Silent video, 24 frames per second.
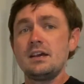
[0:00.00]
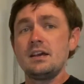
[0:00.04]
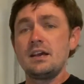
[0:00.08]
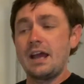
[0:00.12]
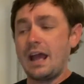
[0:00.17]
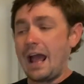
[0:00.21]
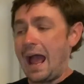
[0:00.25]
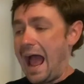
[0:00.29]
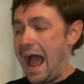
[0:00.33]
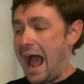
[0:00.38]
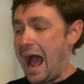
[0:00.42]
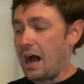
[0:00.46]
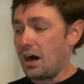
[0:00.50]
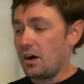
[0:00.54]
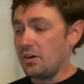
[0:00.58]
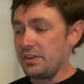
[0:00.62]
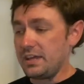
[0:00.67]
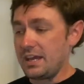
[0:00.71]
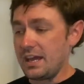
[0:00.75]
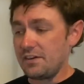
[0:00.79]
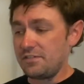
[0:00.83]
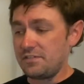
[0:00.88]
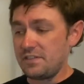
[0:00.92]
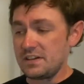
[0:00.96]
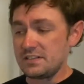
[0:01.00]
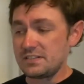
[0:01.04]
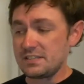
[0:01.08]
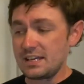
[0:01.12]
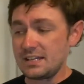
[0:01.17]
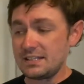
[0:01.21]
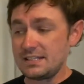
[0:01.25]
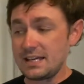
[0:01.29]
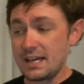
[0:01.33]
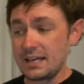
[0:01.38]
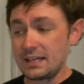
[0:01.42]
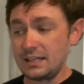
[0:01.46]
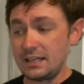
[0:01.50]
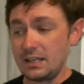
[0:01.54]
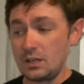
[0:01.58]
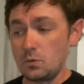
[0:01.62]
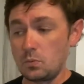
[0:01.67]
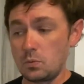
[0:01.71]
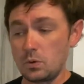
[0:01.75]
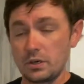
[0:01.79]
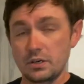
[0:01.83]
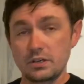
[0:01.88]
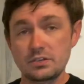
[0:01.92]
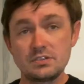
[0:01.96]
how the FSA technique
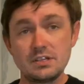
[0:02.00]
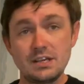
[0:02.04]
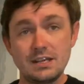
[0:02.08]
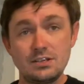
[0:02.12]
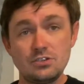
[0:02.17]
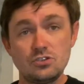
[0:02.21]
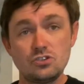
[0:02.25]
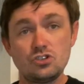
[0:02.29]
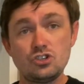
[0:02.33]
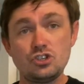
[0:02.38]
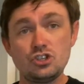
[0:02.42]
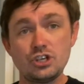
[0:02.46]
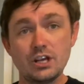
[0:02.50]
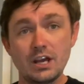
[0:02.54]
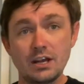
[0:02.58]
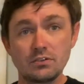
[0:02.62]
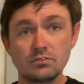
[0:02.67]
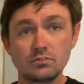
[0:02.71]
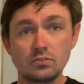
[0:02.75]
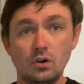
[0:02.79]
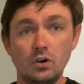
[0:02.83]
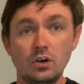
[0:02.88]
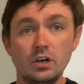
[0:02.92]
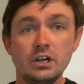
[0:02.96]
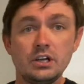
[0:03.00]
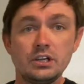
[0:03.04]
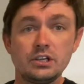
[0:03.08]
works in general,